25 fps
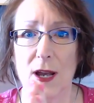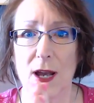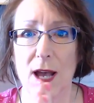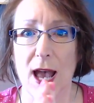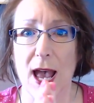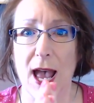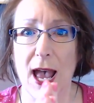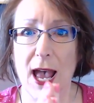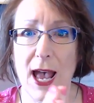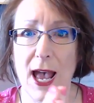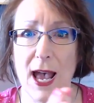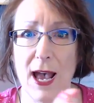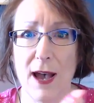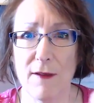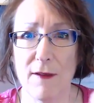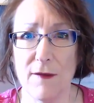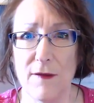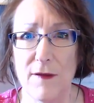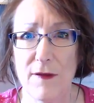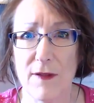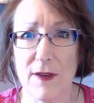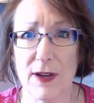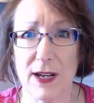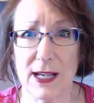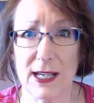
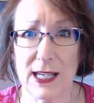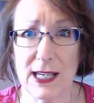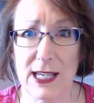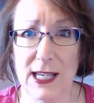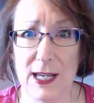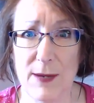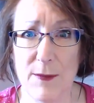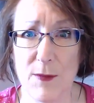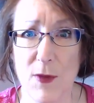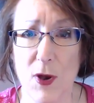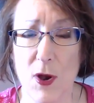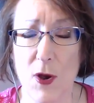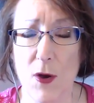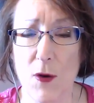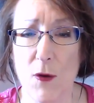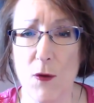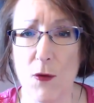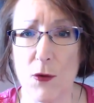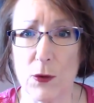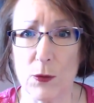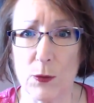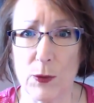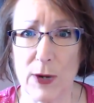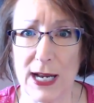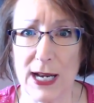have chemo
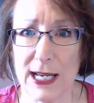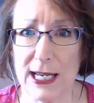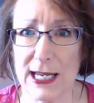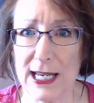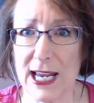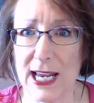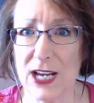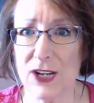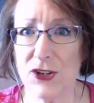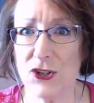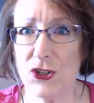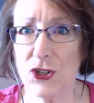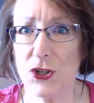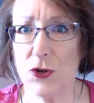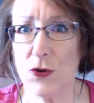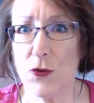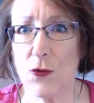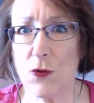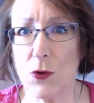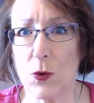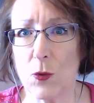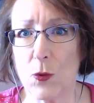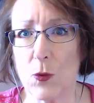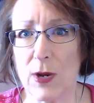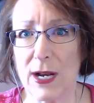or radiation
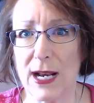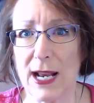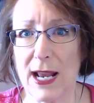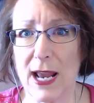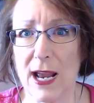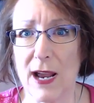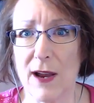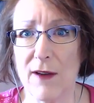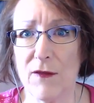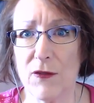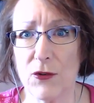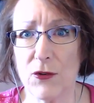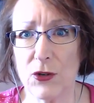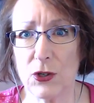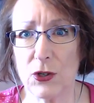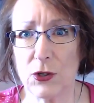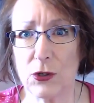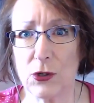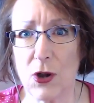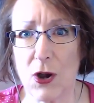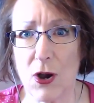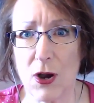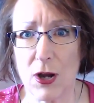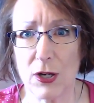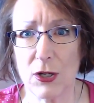or whatever
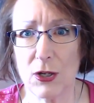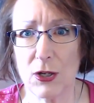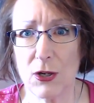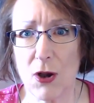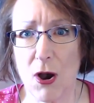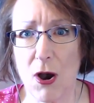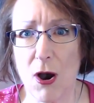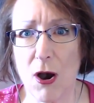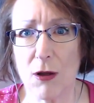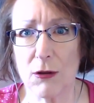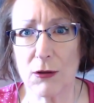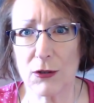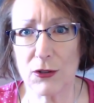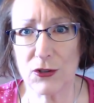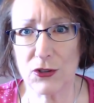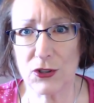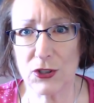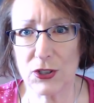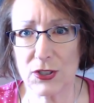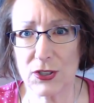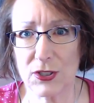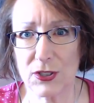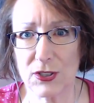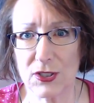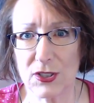your
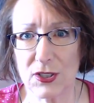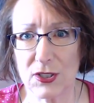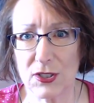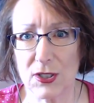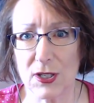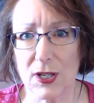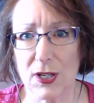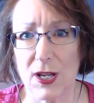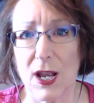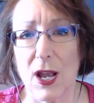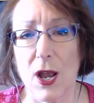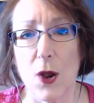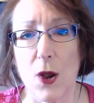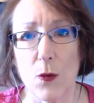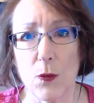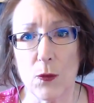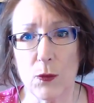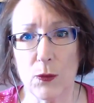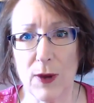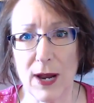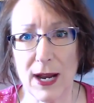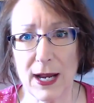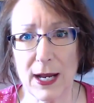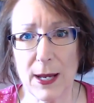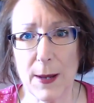oncologists
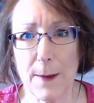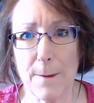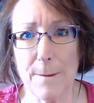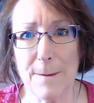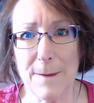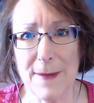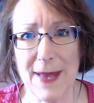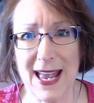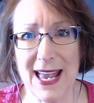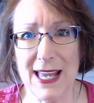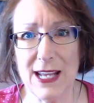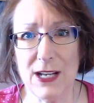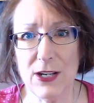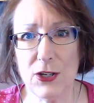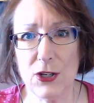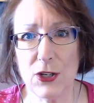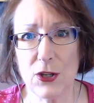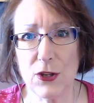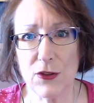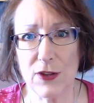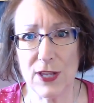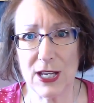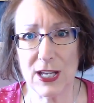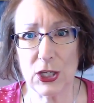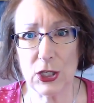recommend
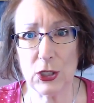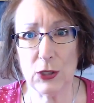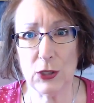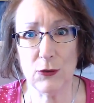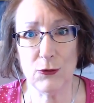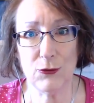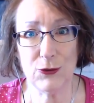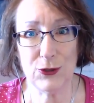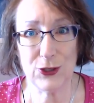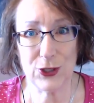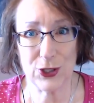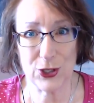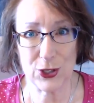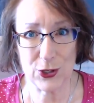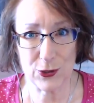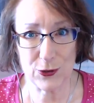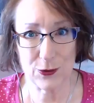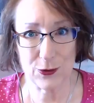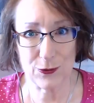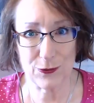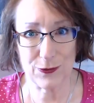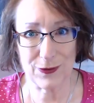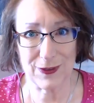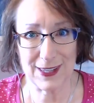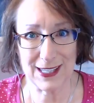that you
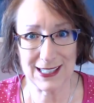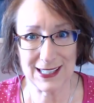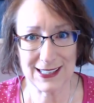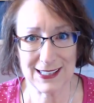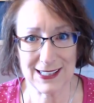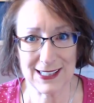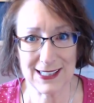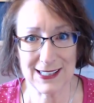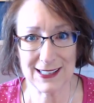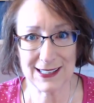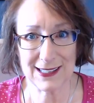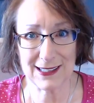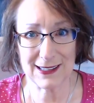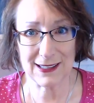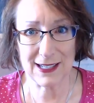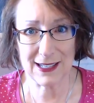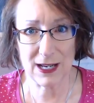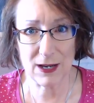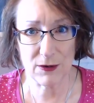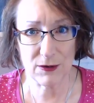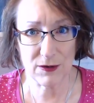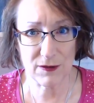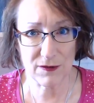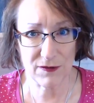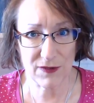do. This is
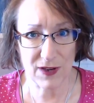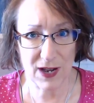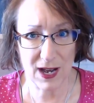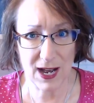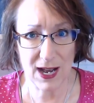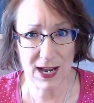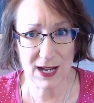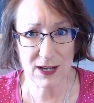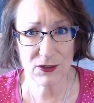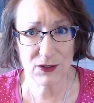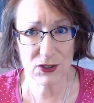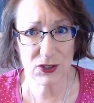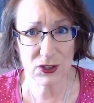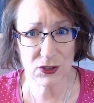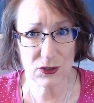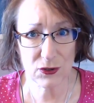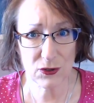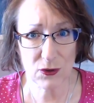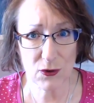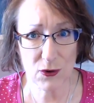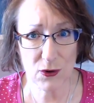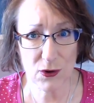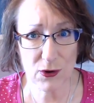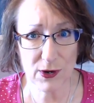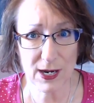Leo Divine's
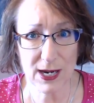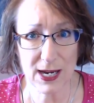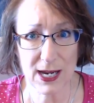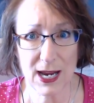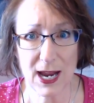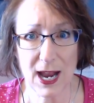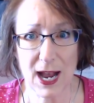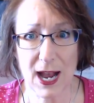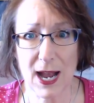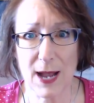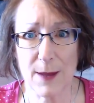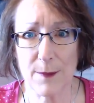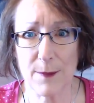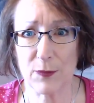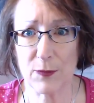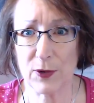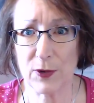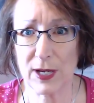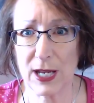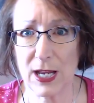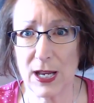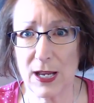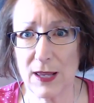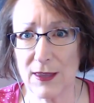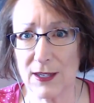story. I'm
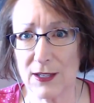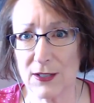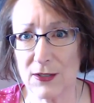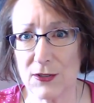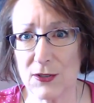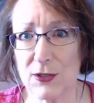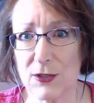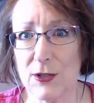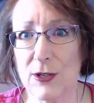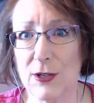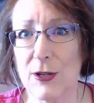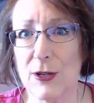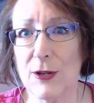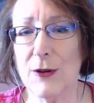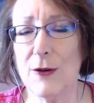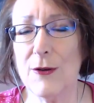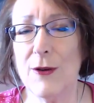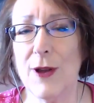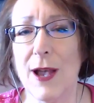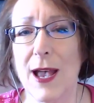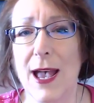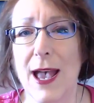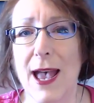bringing this to you.